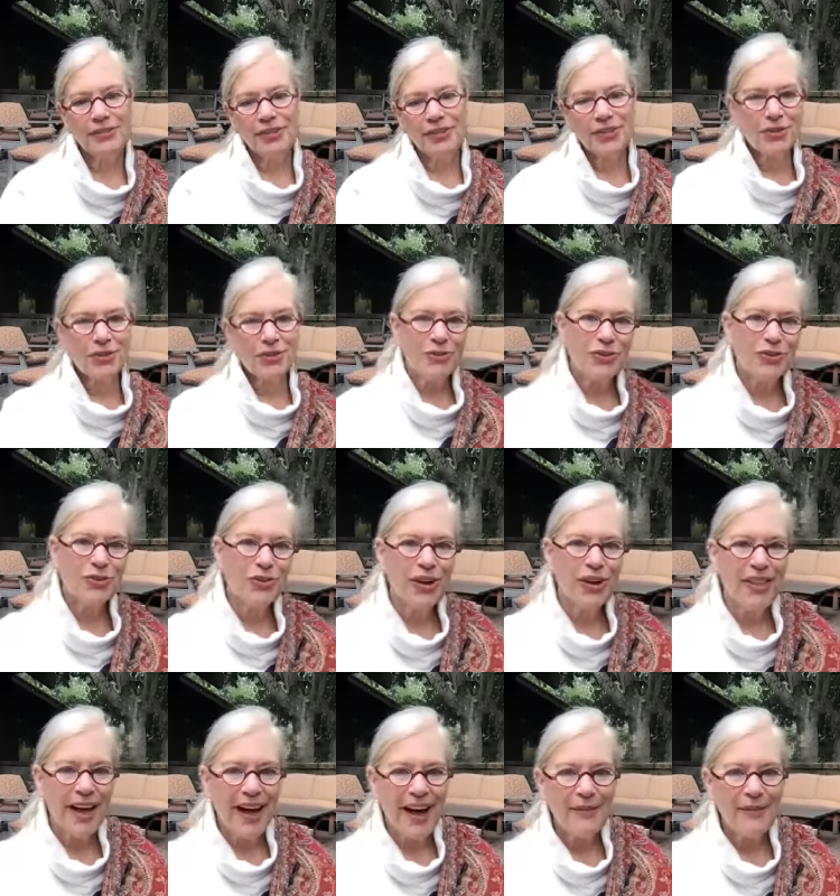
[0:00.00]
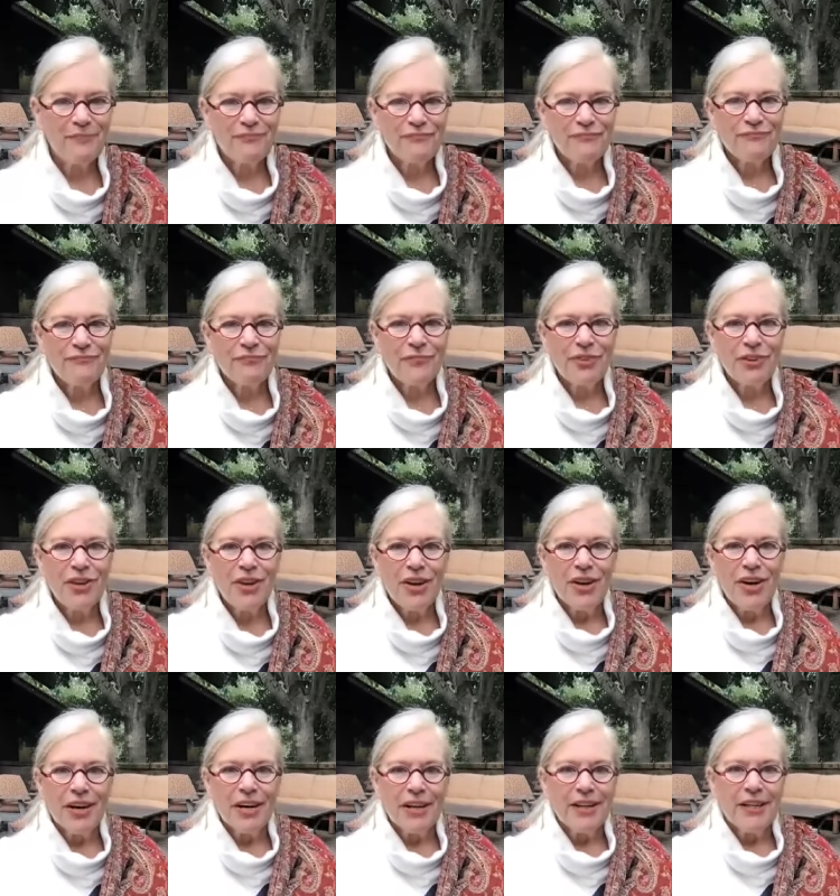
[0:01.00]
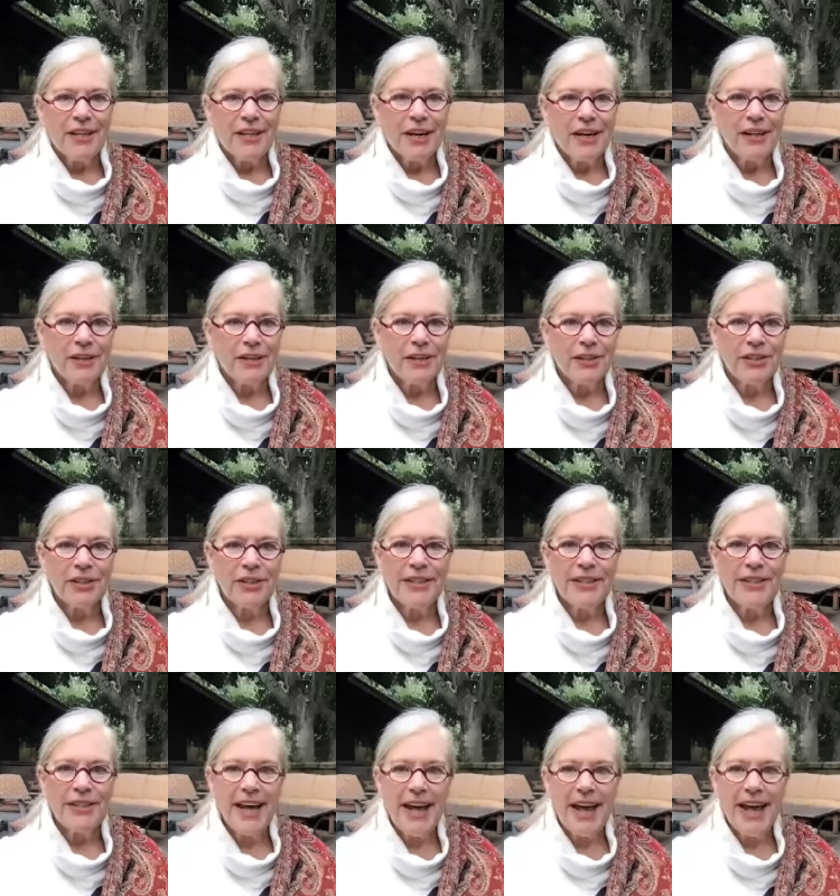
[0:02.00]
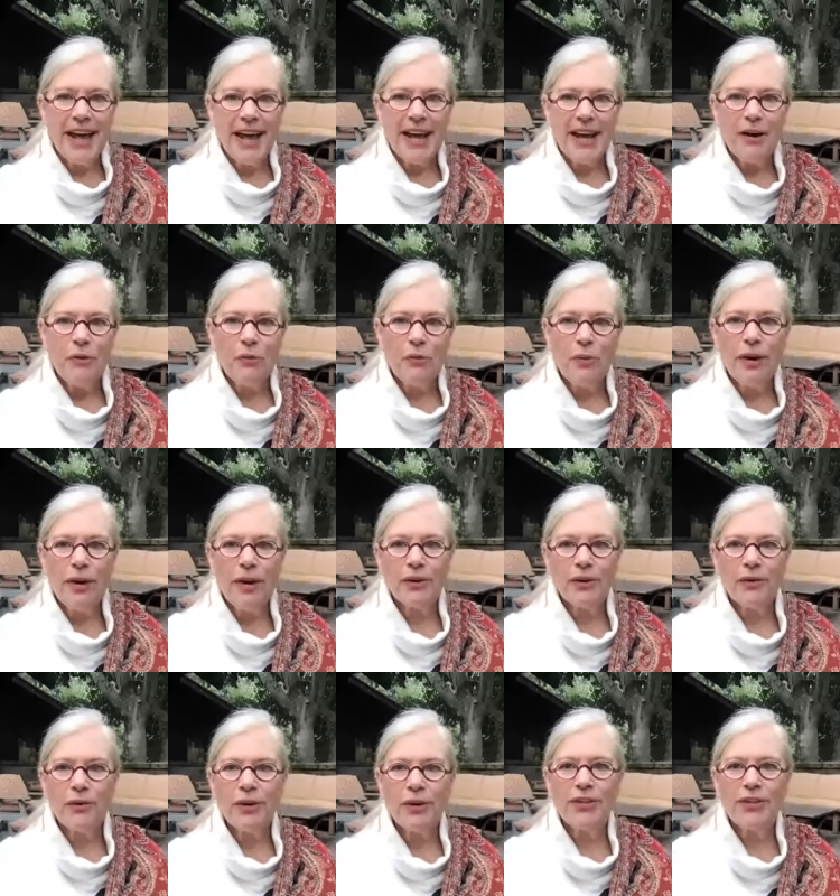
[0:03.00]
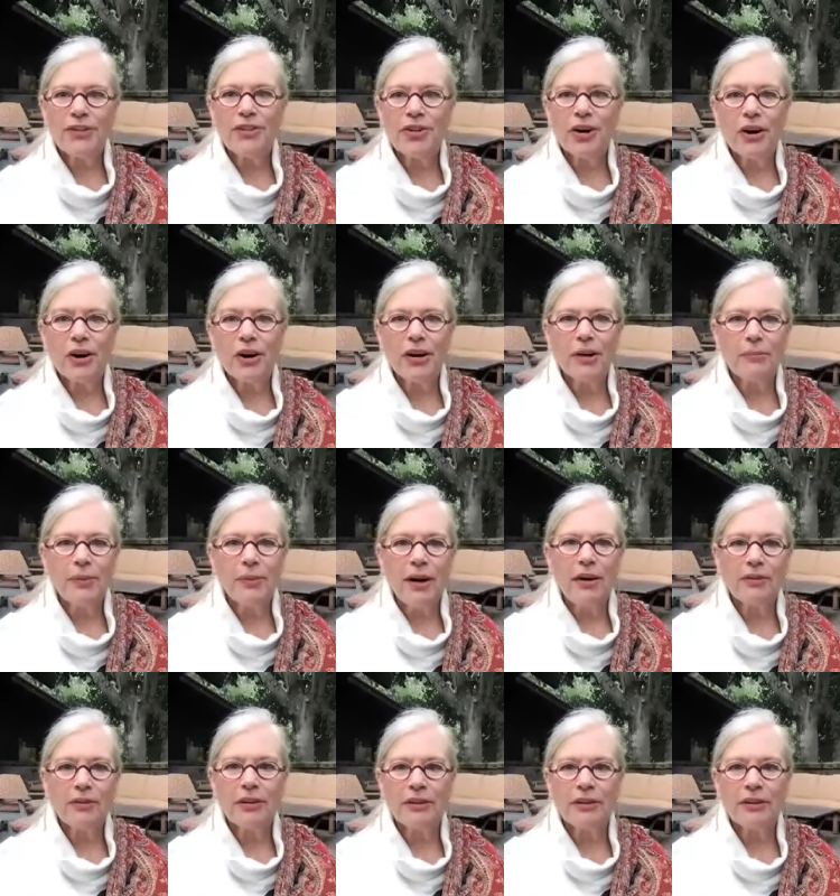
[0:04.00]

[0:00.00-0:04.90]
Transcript: just to enjoy that oh today we are going to talk about